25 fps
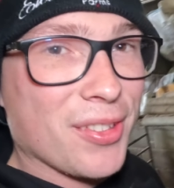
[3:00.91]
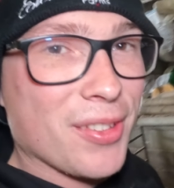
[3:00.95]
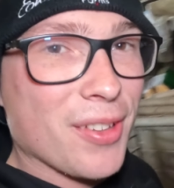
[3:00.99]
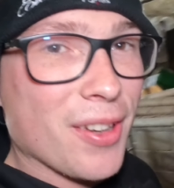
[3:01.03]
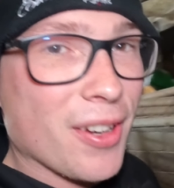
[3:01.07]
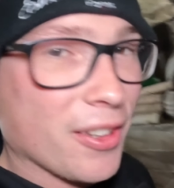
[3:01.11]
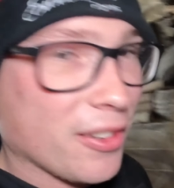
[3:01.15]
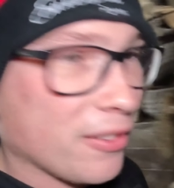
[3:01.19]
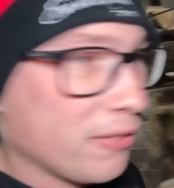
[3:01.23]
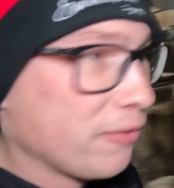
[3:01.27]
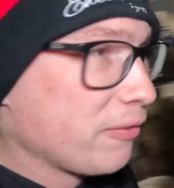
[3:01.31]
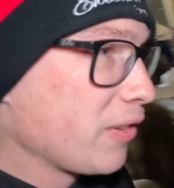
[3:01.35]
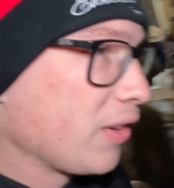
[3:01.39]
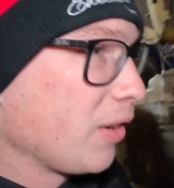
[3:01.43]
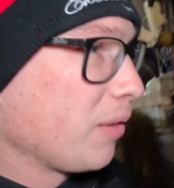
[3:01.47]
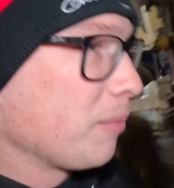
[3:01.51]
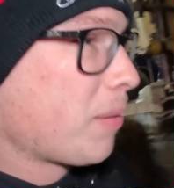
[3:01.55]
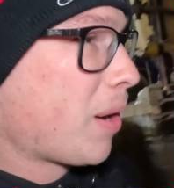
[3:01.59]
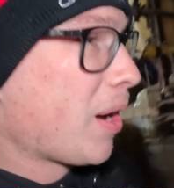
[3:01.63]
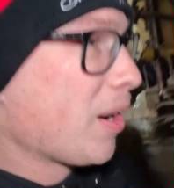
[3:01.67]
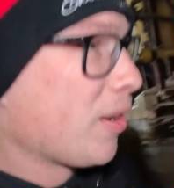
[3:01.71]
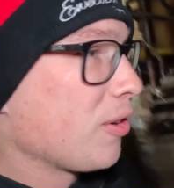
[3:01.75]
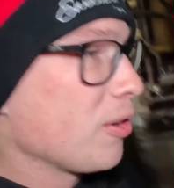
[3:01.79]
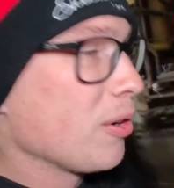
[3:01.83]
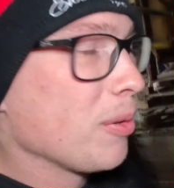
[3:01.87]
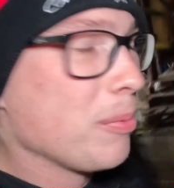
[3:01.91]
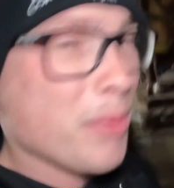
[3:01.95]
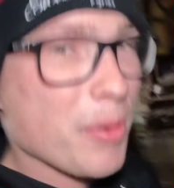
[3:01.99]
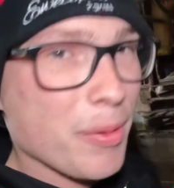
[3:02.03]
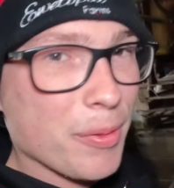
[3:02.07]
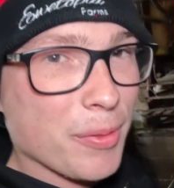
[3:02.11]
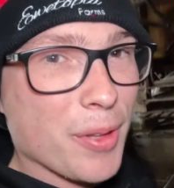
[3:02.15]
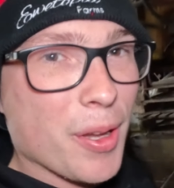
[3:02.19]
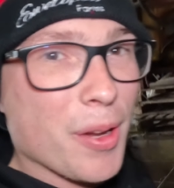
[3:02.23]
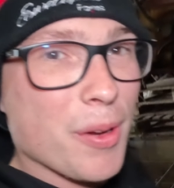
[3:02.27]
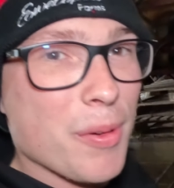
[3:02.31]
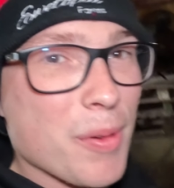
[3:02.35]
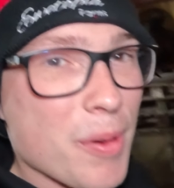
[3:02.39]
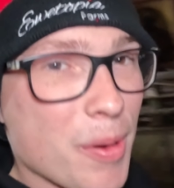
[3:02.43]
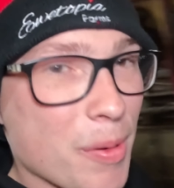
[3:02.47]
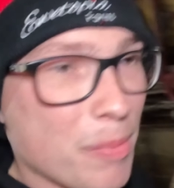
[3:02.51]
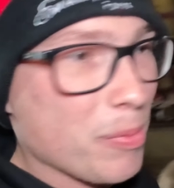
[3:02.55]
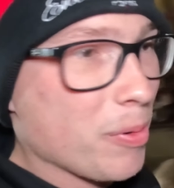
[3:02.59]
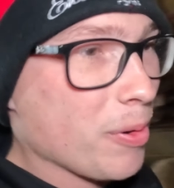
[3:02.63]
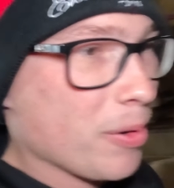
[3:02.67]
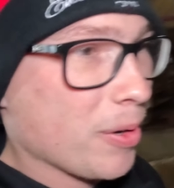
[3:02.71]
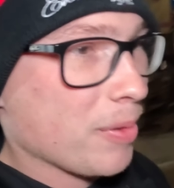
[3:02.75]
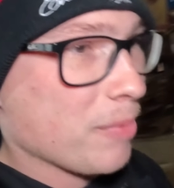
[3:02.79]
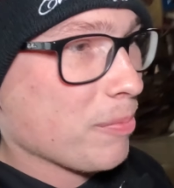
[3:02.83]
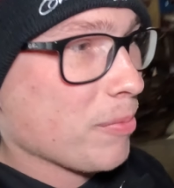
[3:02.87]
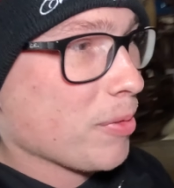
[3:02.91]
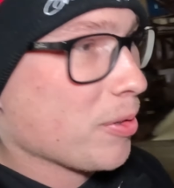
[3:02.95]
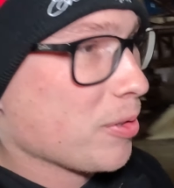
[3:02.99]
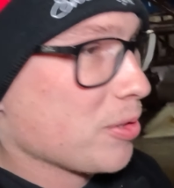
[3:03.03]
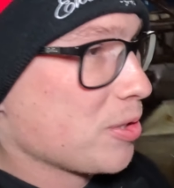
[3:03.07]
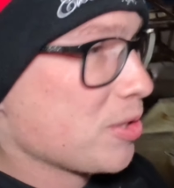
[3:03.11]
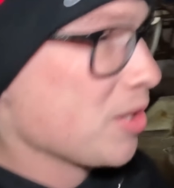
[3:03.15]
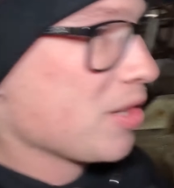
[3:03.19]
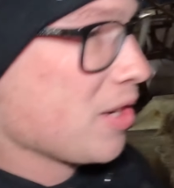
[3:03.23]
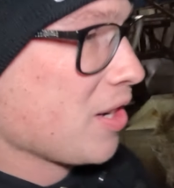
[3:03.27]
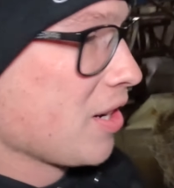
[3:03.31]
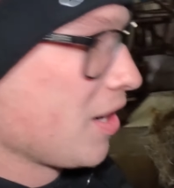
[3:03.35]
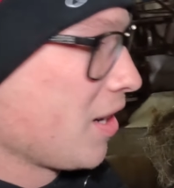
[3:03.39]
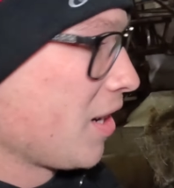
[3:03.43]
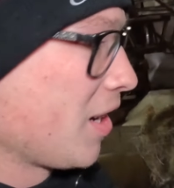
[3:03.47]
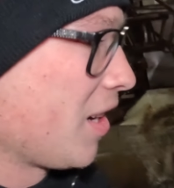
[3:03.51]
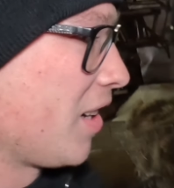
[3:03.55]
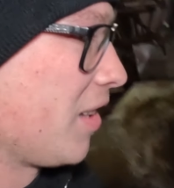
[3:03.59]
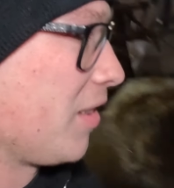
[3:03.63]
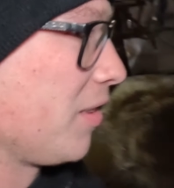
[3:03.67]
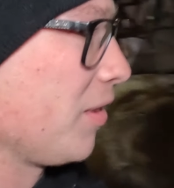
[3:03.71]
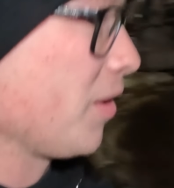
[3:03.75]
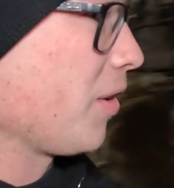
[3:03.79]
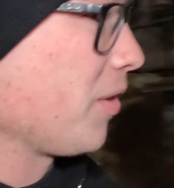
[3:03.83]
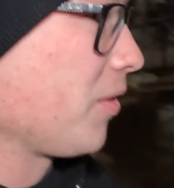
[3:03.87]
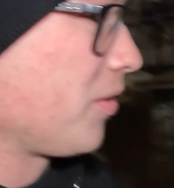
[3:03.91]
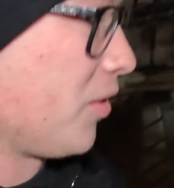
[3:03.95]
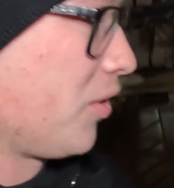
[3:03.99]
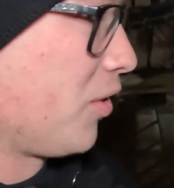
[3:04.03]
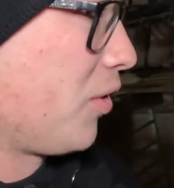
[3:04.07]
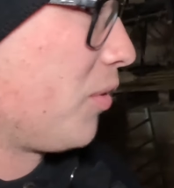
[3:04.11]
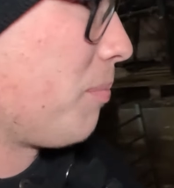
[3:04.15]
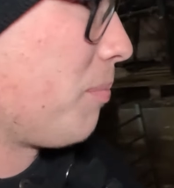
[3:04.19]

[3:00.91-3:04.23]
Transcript: are starting to fill back up, even though we were pretty much had loads of